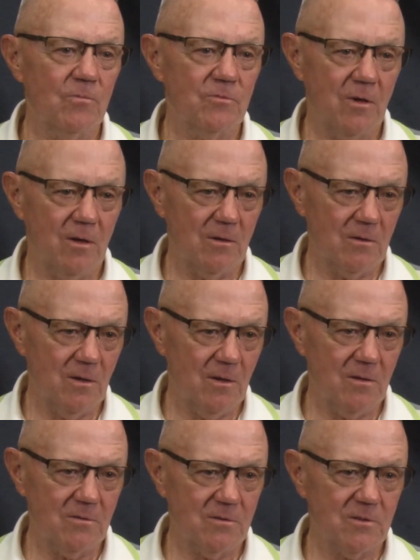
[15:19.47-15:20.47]
da da
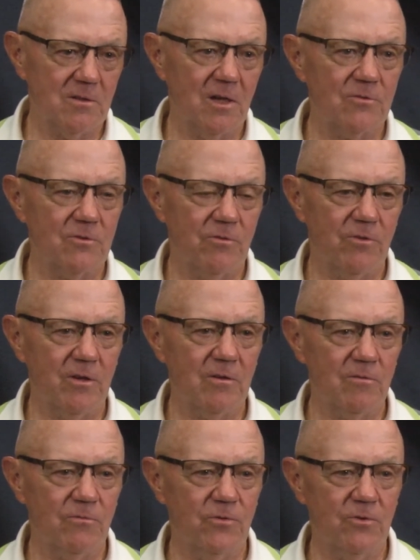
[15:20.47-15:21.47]
da." He said, "That's the thing
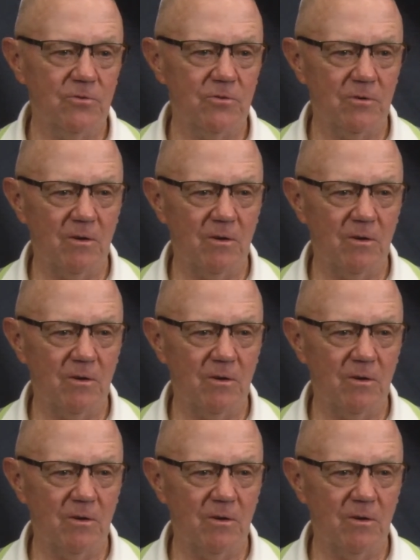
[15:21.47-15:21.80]
of the future."